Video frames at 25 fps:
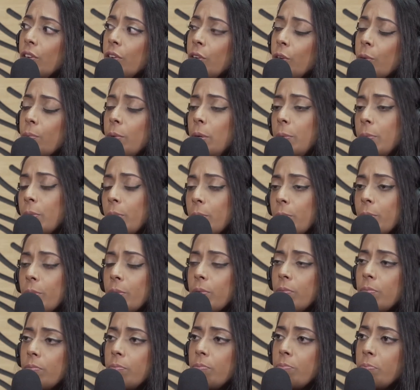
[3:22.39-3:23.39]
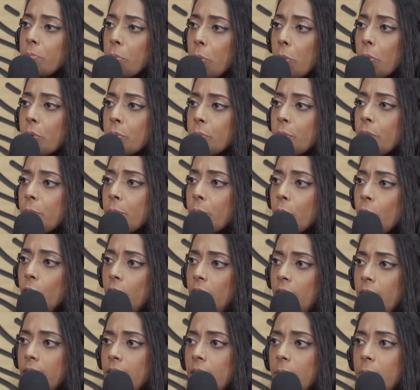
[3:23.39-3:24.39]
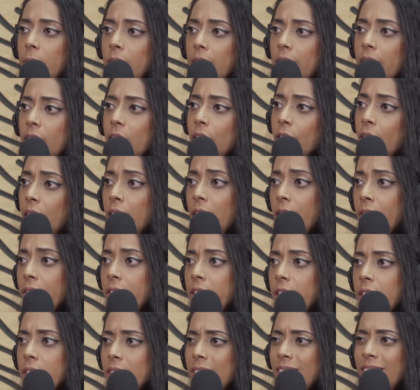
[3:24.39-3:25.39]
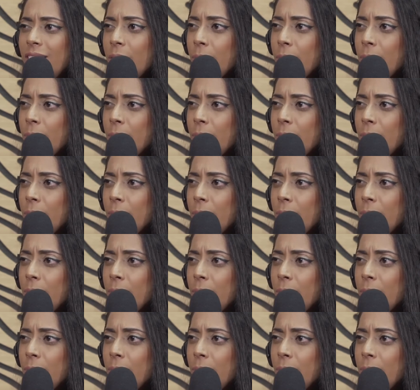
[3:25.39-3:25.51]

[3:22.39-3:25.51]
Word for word: You know, people would pose with a product and be like, oh, I love this.